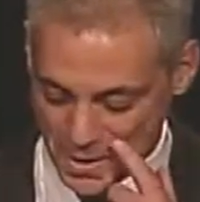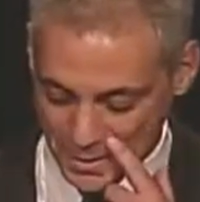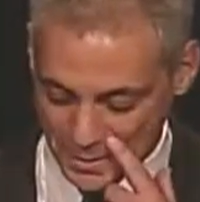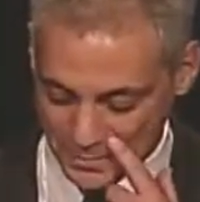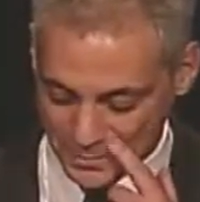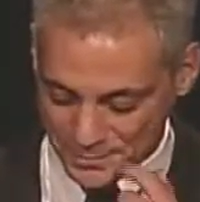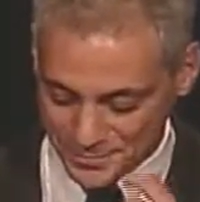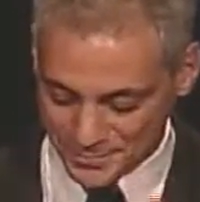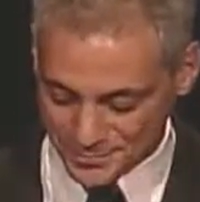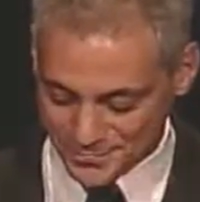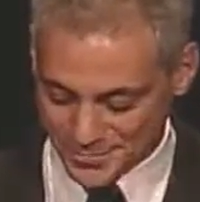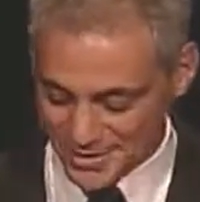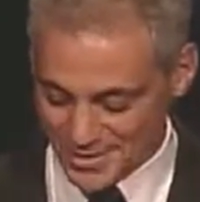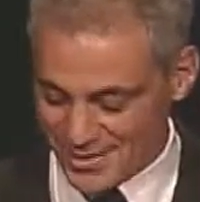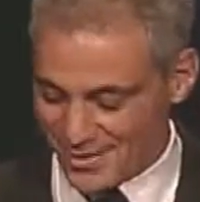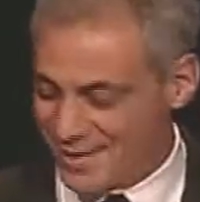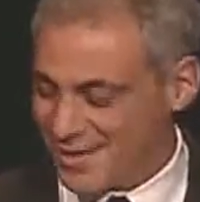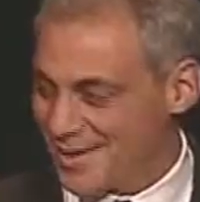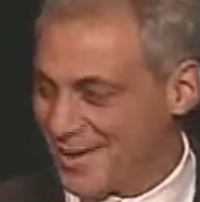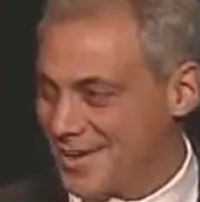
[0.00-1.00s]

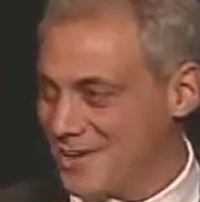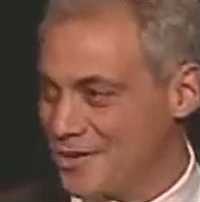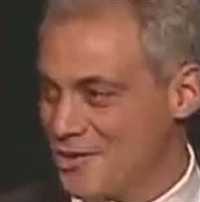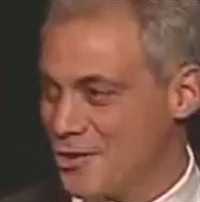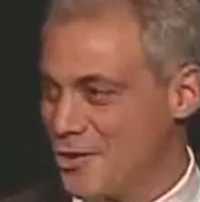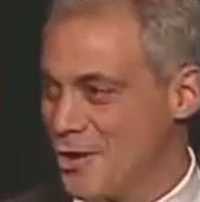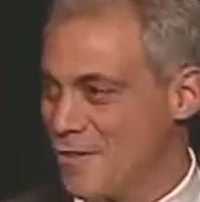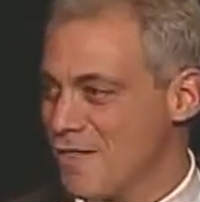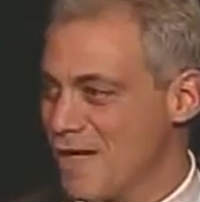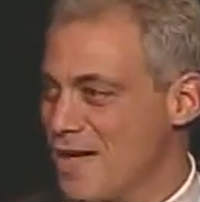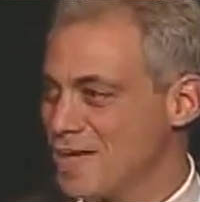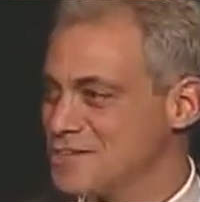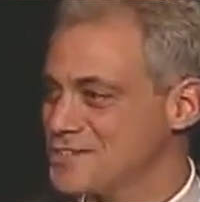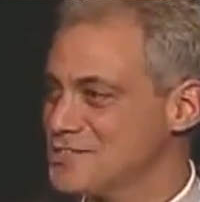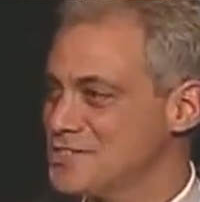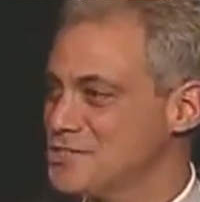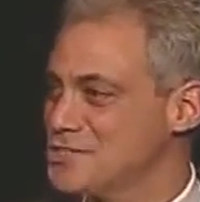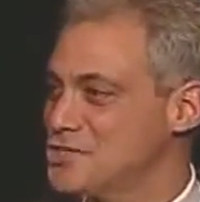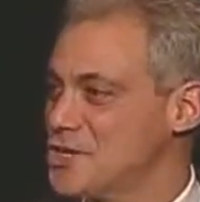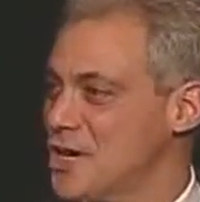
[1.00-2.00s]
and in all
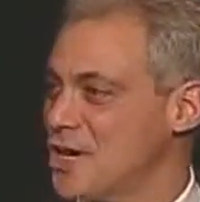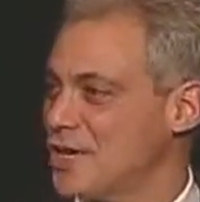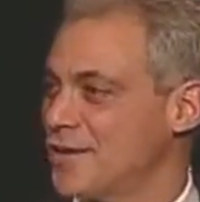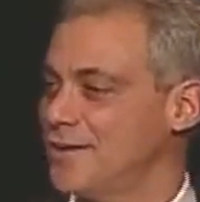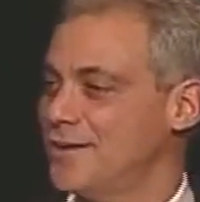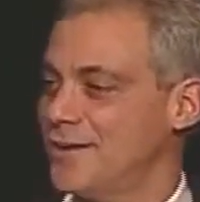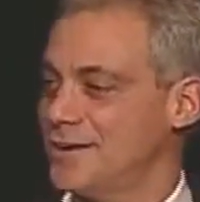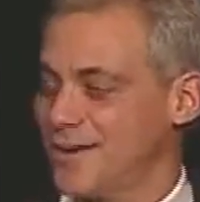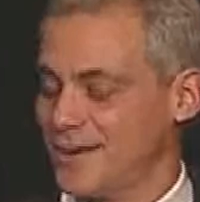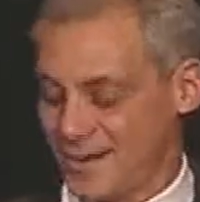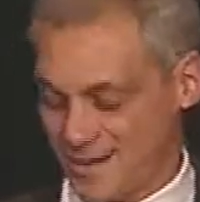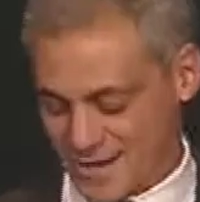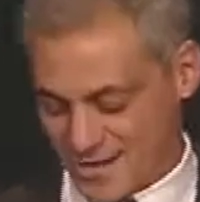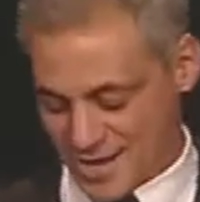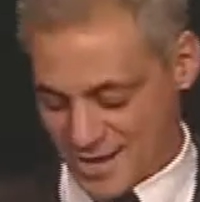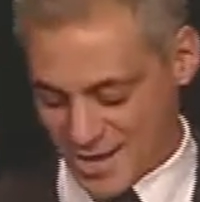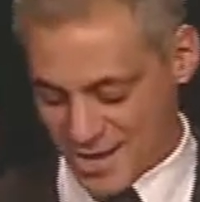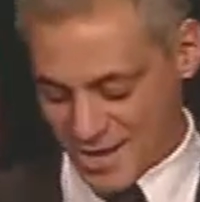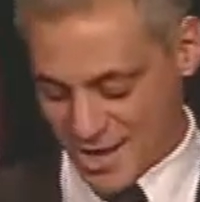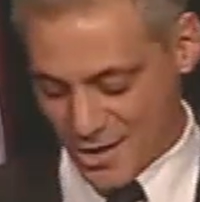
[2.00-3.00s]
honesty, John,
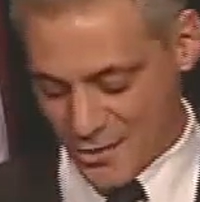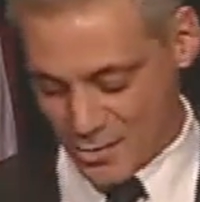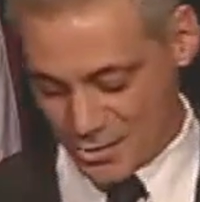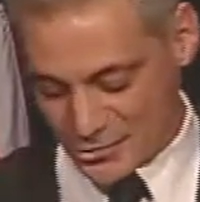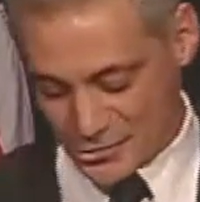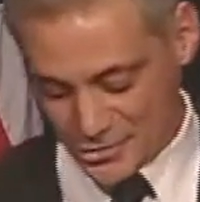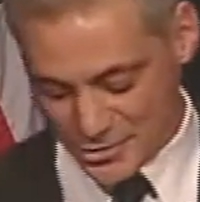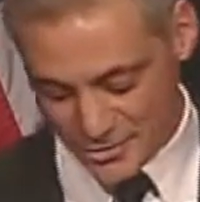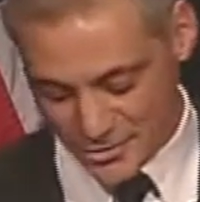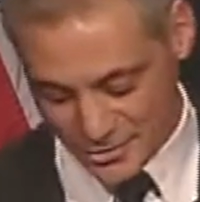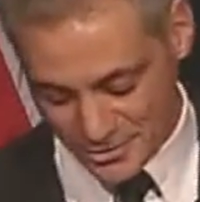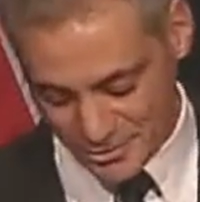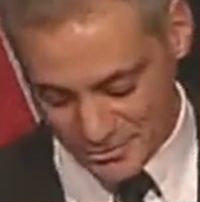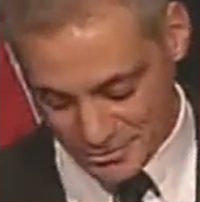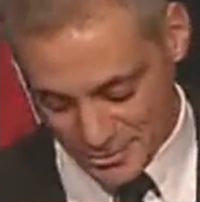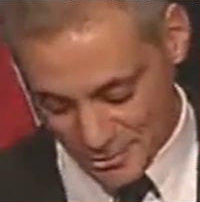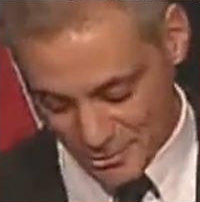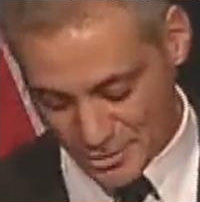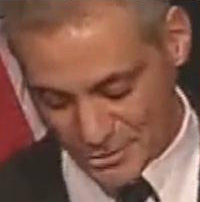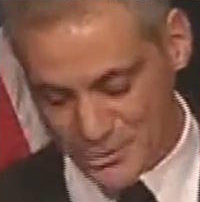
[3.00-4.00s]
I want you to
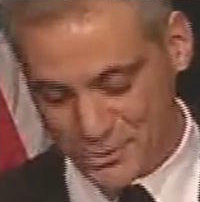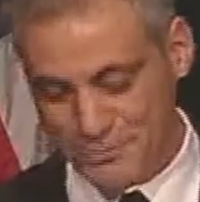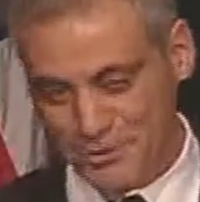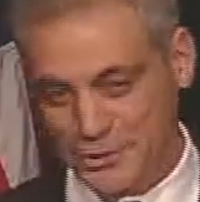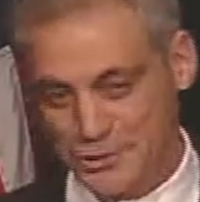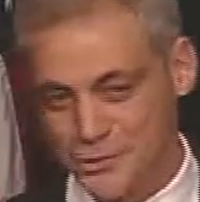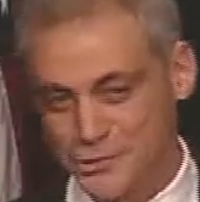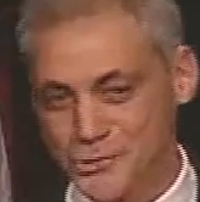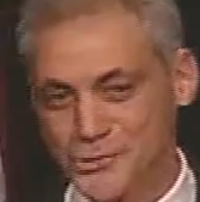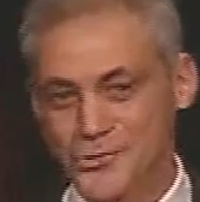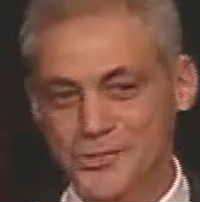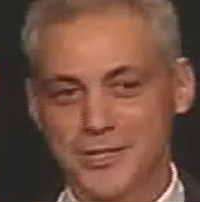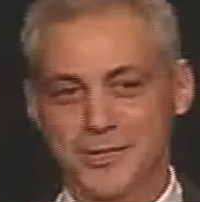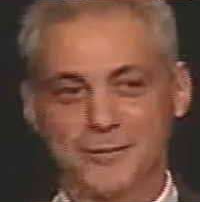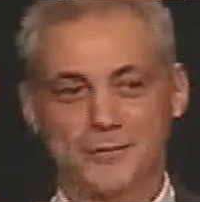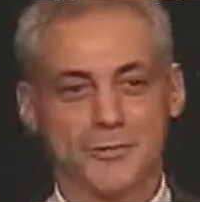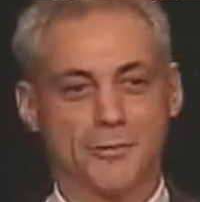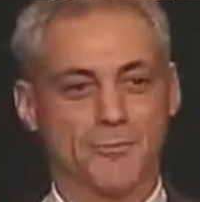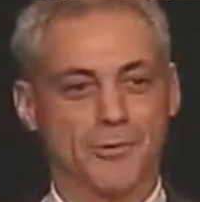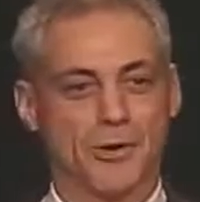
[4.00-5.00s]
I want you to make sure you
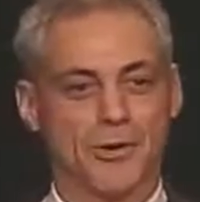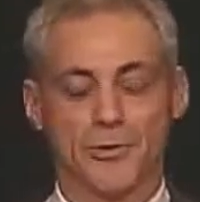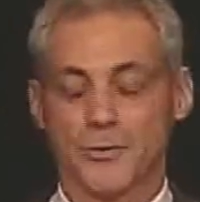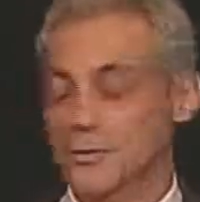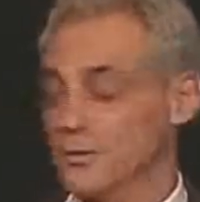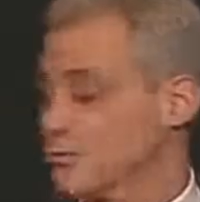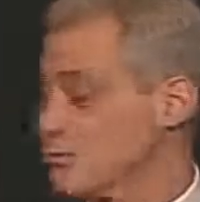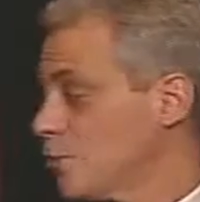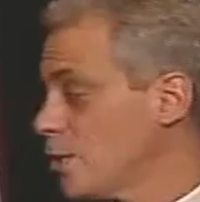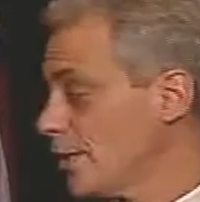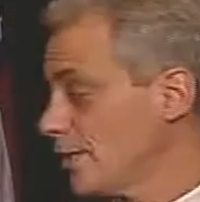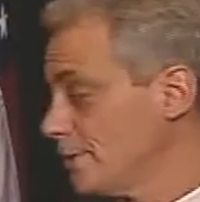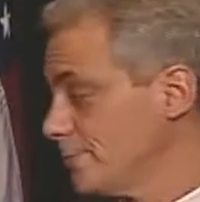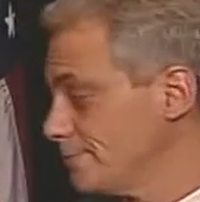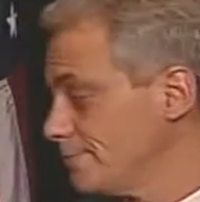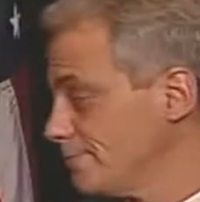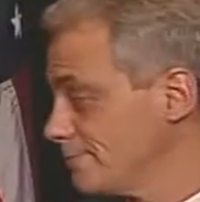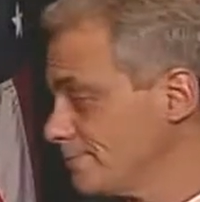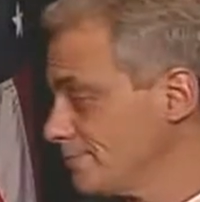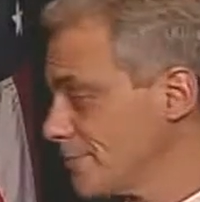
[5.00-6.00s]
get your priorities right.
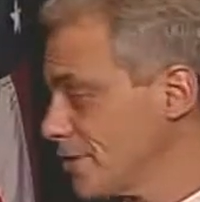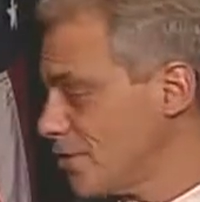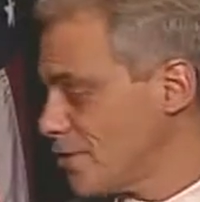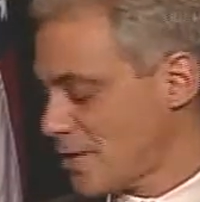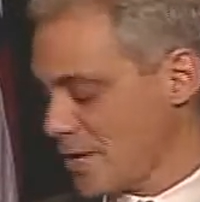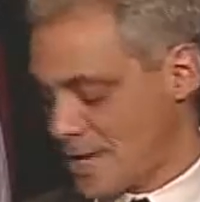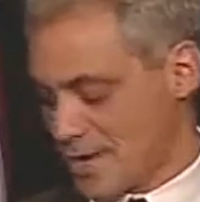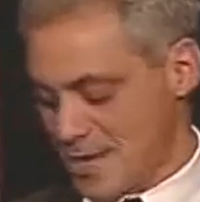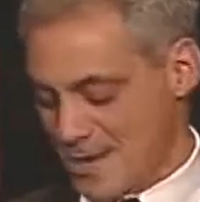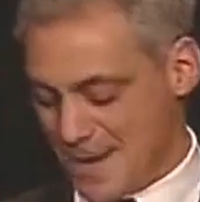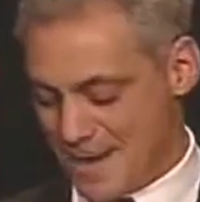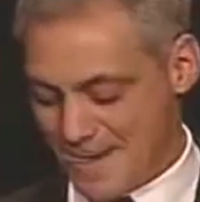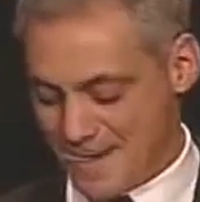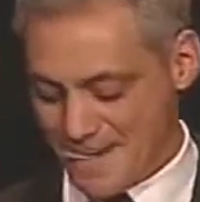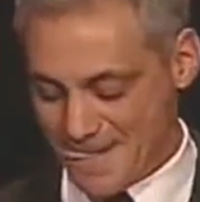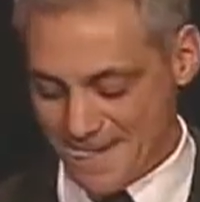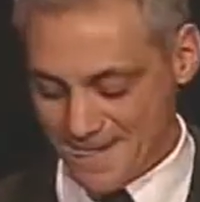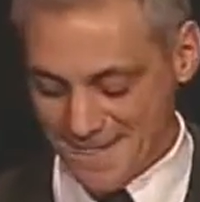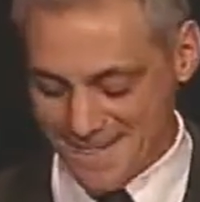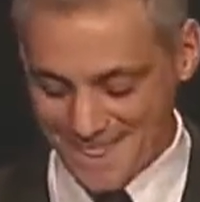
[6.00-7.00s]
Okay?
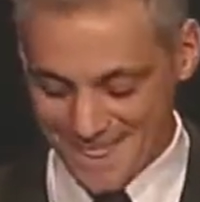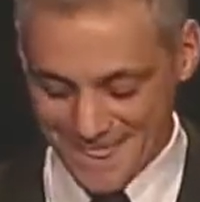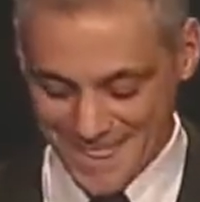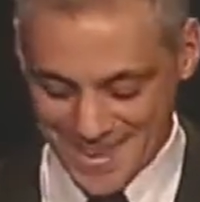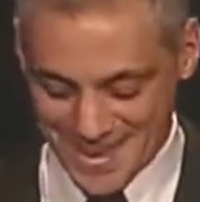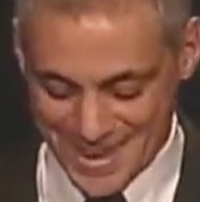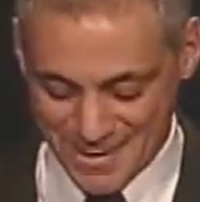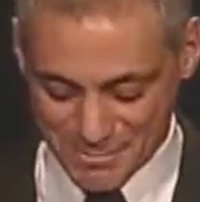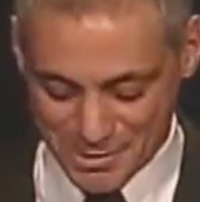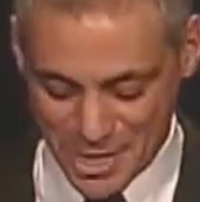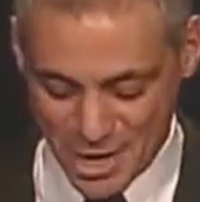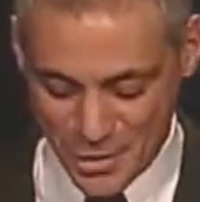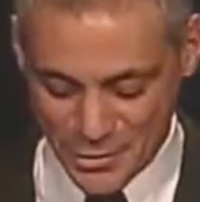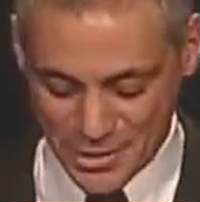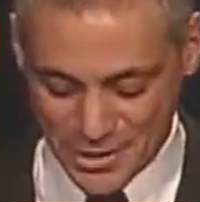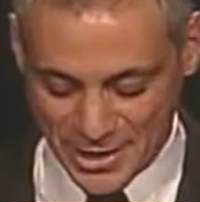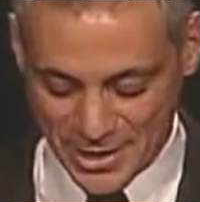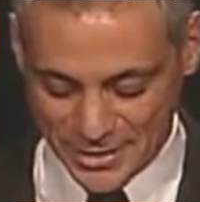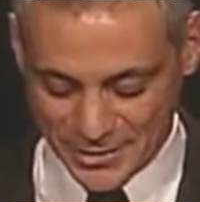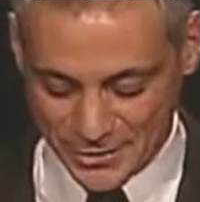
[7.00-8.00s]
I'm
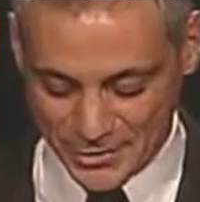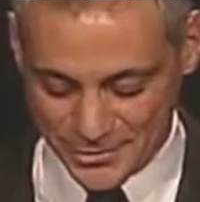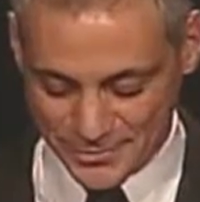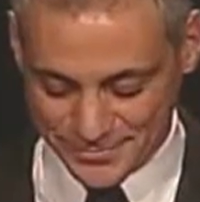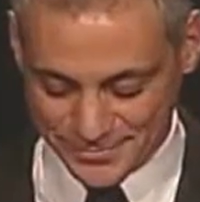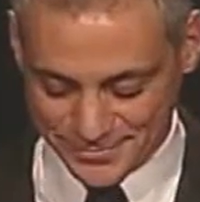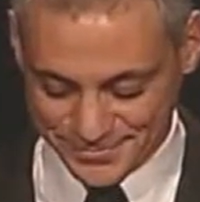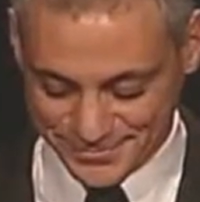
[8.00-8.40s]
counting on you.